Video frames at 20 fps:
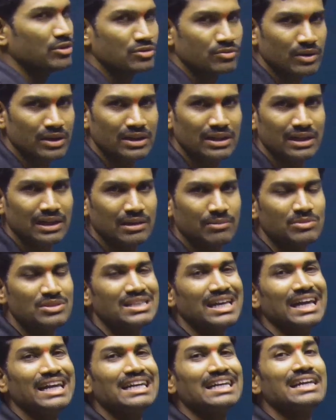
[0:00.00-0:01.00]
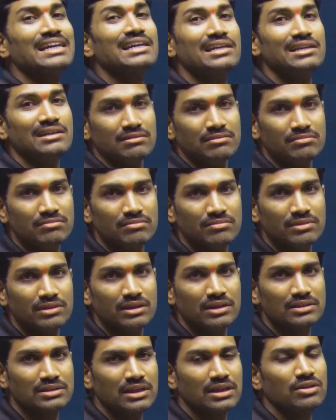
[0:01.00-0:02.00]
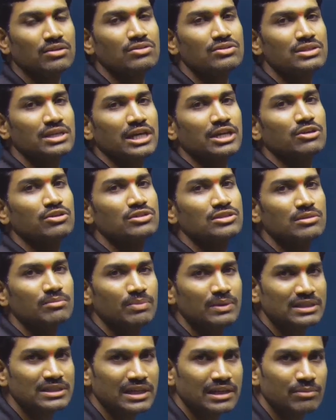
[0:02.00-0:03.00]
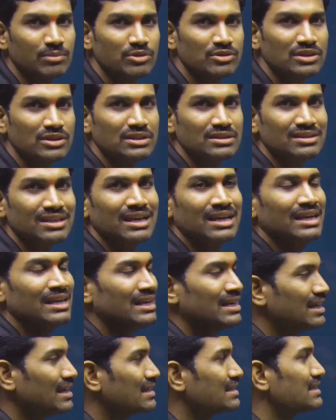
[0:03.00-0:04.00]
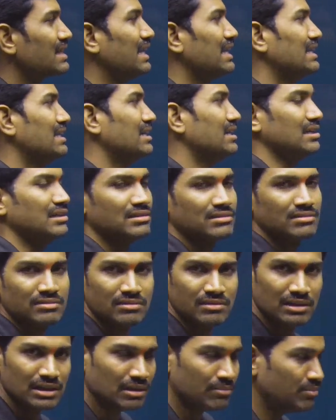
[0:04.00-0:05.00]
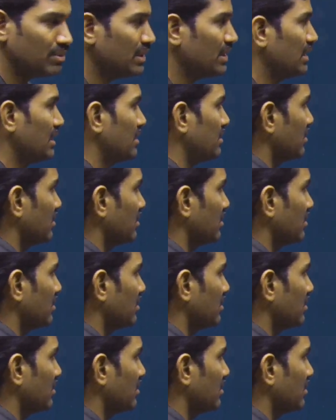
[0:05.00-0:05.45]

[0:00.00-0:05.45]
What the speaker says: What is the name? Cytidine. Yes or no? Cytosine plus ribose is cytidine. Completed.